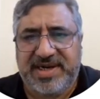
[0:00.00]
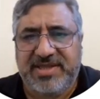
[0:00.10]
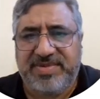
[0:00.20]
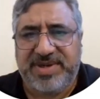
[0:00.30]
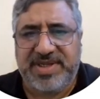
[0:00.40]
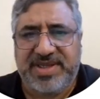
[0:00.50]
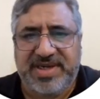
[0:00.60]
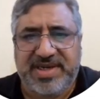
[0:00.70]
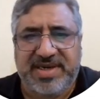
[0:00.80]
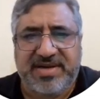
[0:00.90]
transmitted
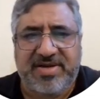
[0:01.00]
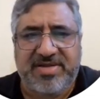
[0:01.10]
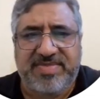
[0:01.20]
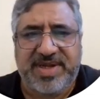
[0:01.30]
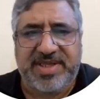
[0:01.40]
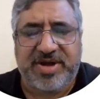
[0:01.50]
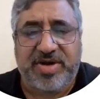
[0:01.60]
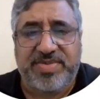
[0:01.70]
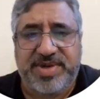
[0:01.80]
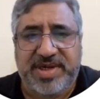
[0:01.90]
signal caused by the
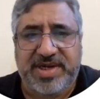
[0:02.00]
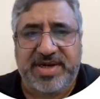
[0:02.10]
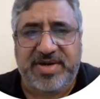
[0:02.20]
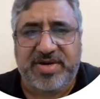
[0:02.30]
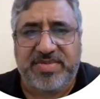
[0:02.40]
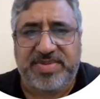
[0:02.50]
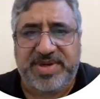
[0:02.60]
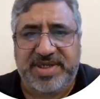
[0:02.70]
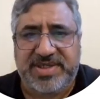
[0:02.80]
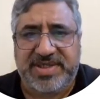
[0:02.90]
obstacle or
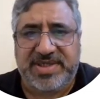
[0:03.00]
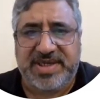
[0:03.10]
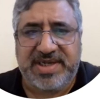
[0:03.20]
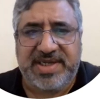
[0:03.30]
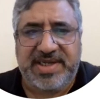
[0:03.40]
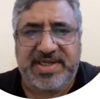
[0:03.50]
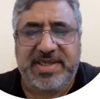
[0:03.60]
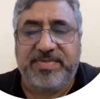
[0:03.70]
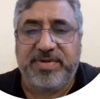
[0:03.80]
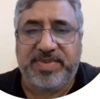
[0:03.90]
obstruction in
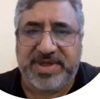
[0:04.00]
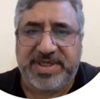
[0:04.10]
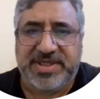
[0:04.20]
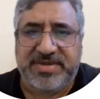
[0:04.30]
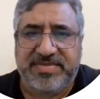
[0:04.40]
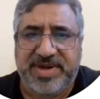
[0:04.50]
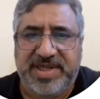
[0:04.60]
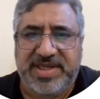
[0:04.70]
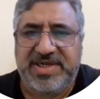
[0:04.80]
the propagation path.